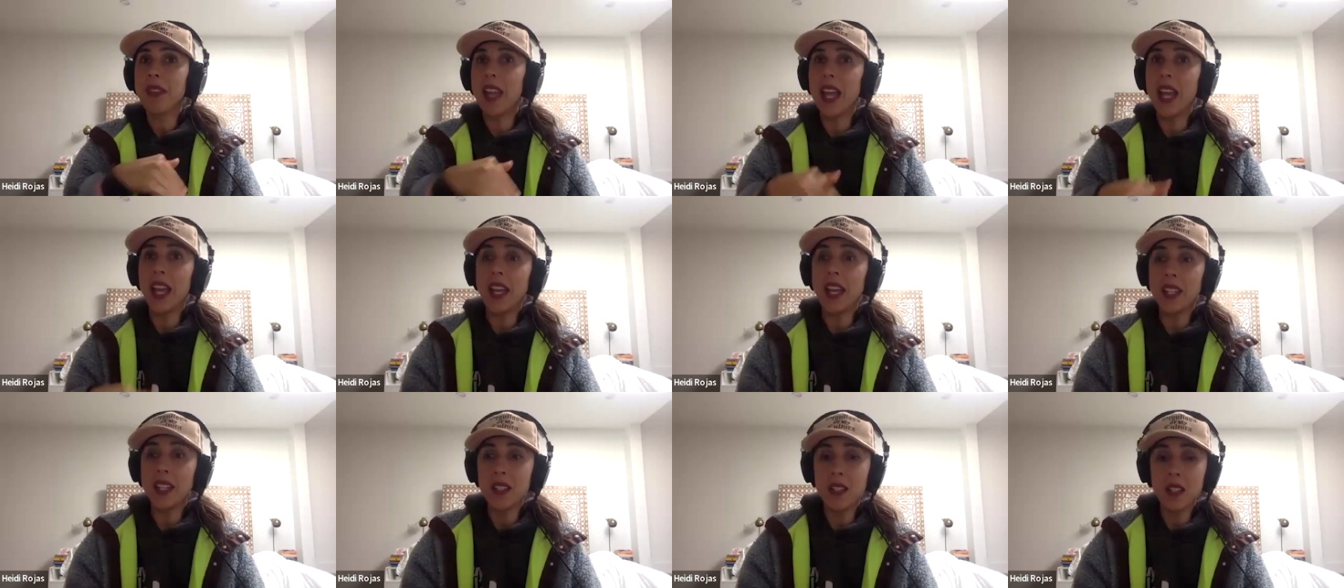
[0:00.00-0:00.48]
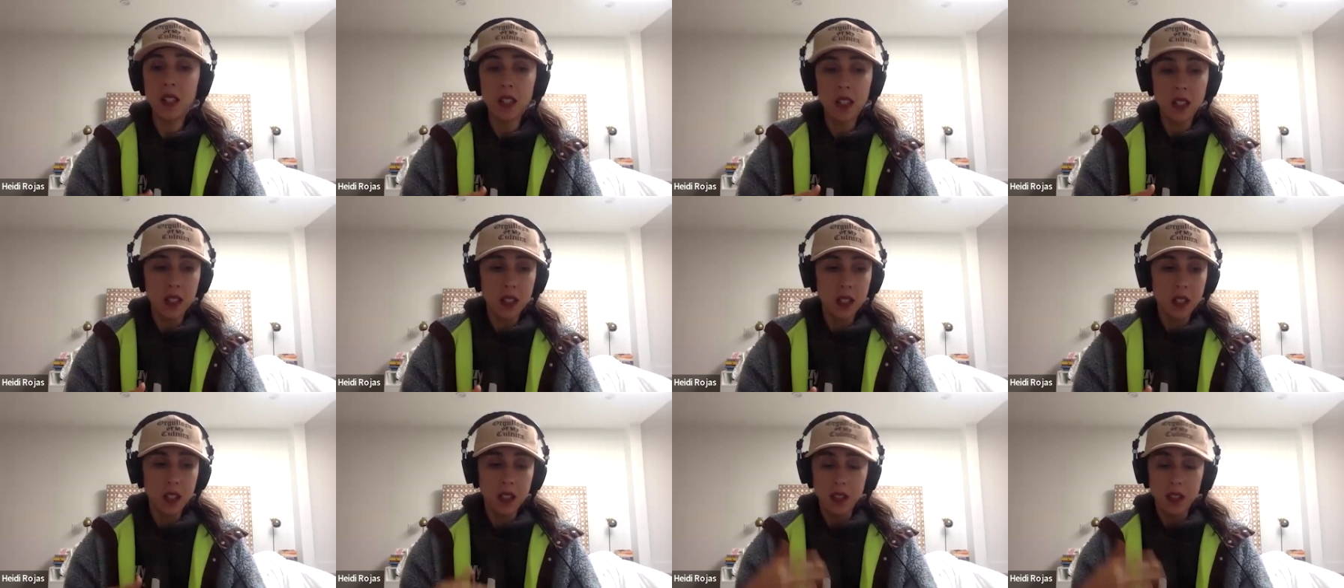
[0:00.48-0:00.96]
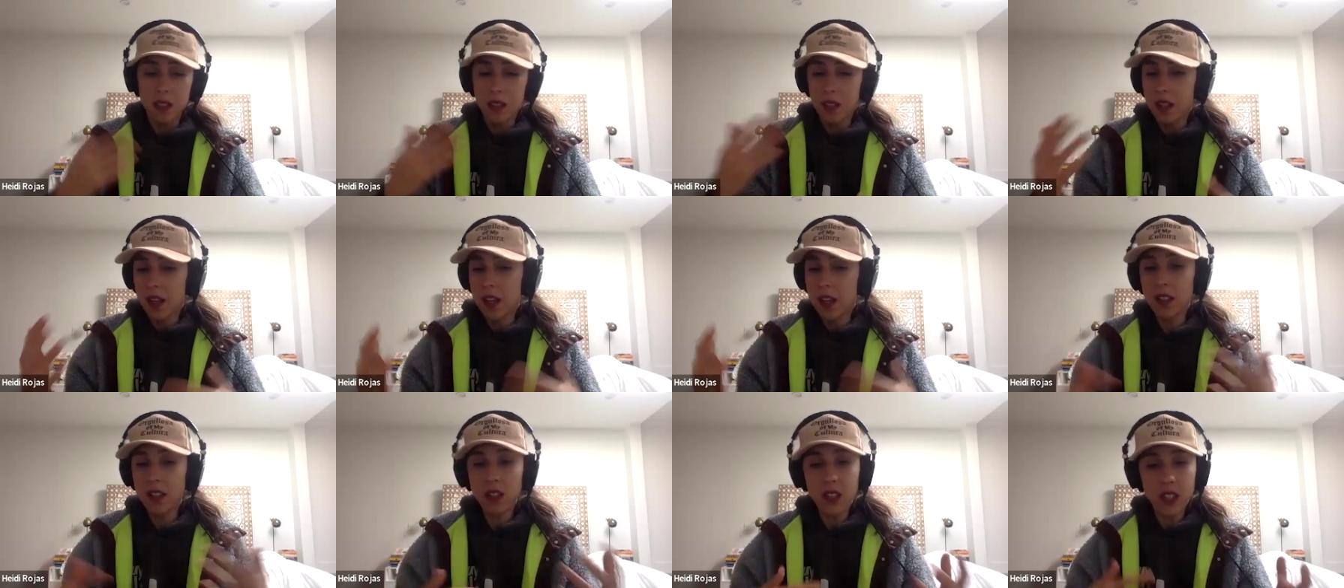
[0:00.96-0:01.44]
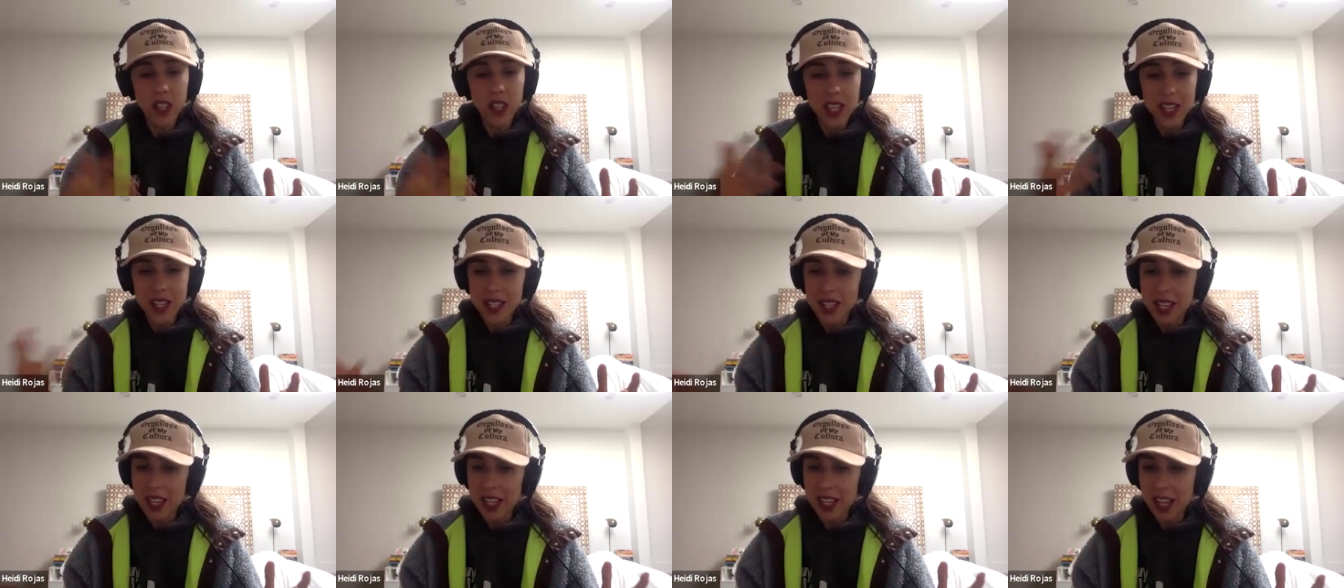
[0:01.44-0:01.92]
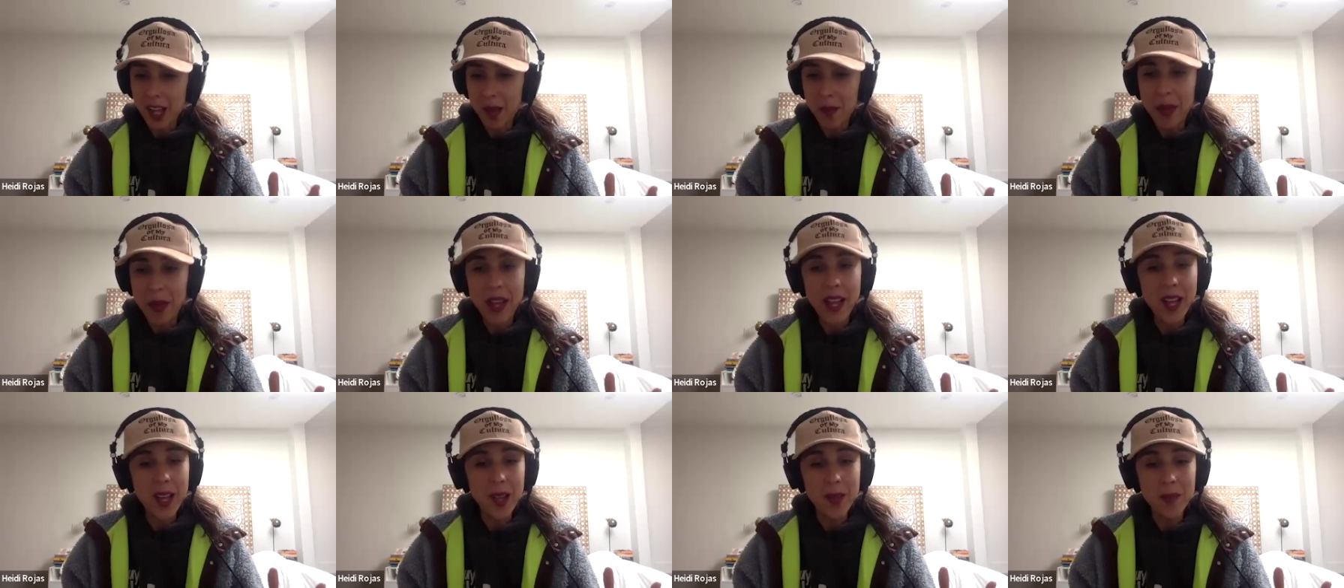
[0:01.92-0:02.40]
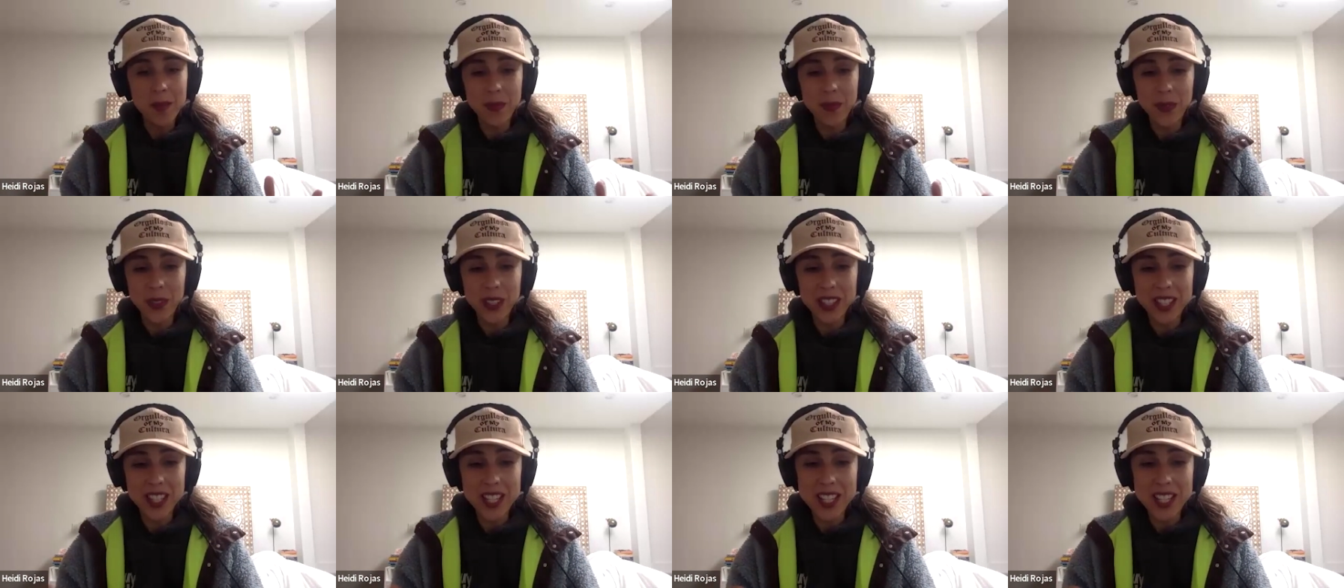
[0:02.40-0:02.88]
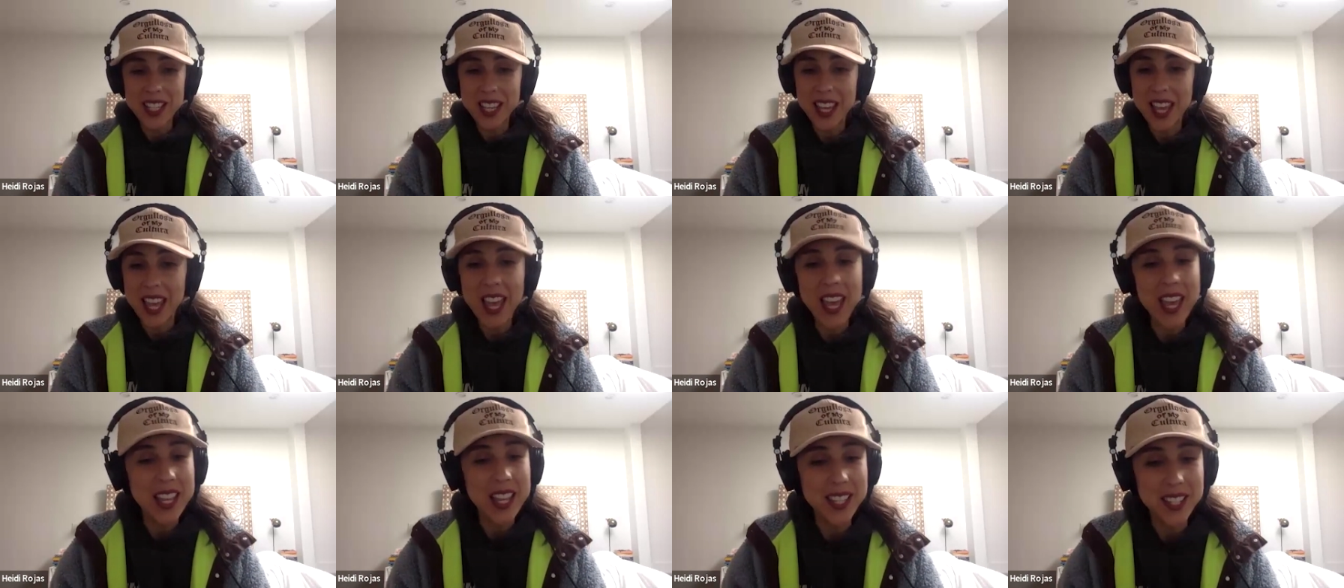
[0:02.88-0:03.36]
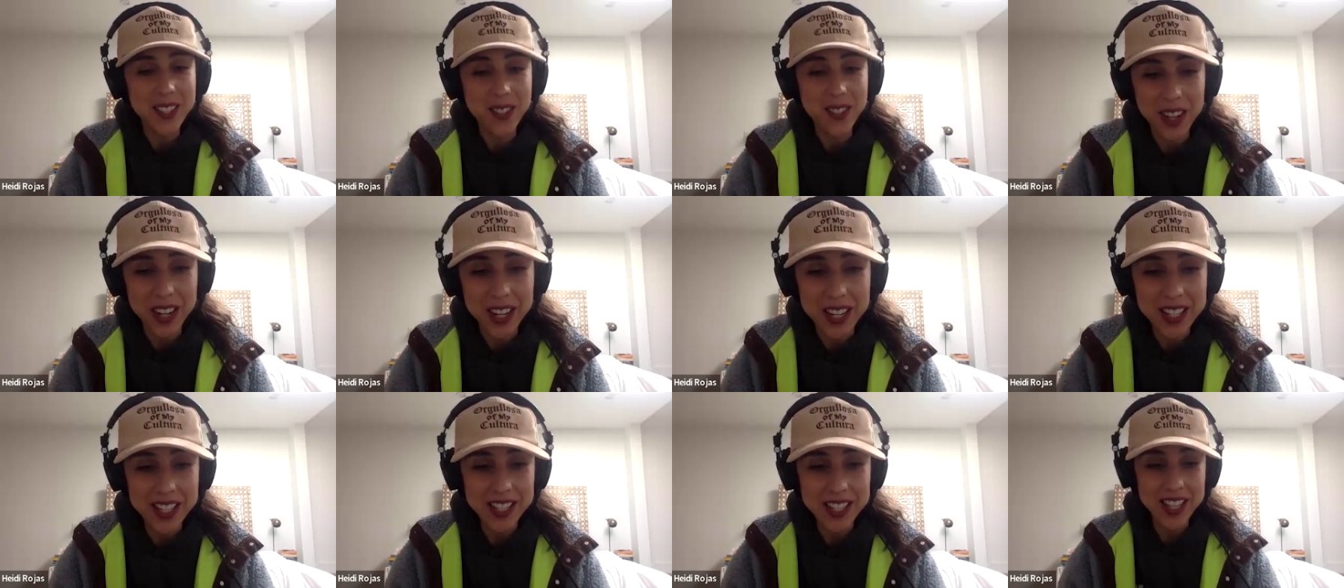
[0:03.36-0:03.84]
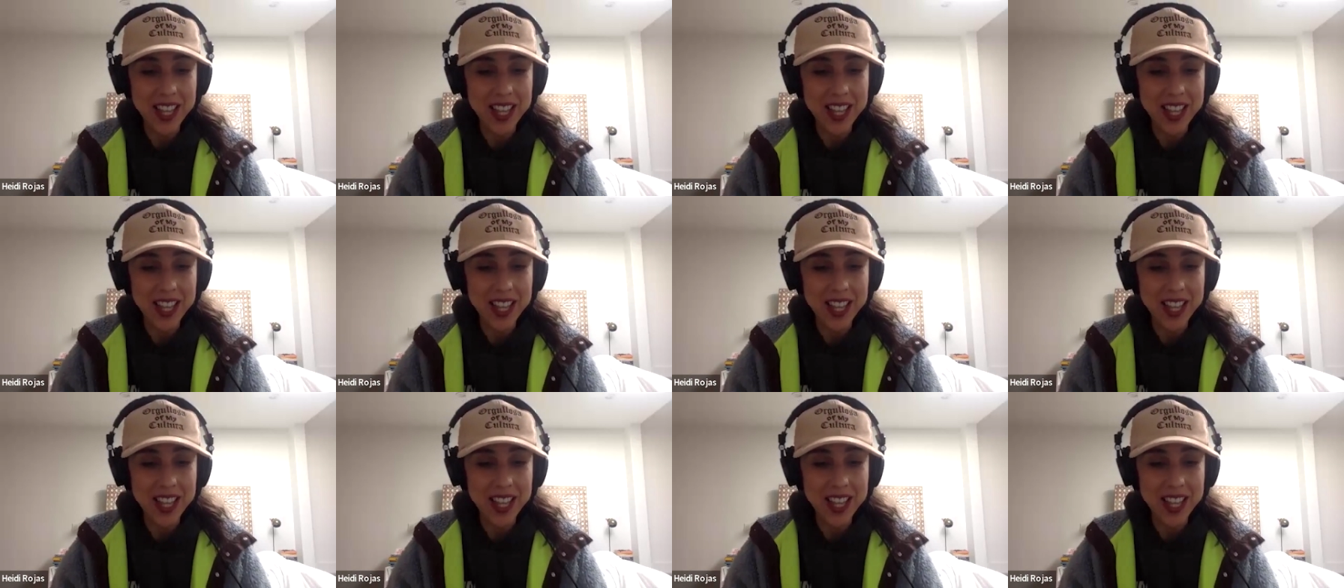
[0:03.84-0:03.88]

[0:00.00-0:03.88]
And other things that come up with these kids, right?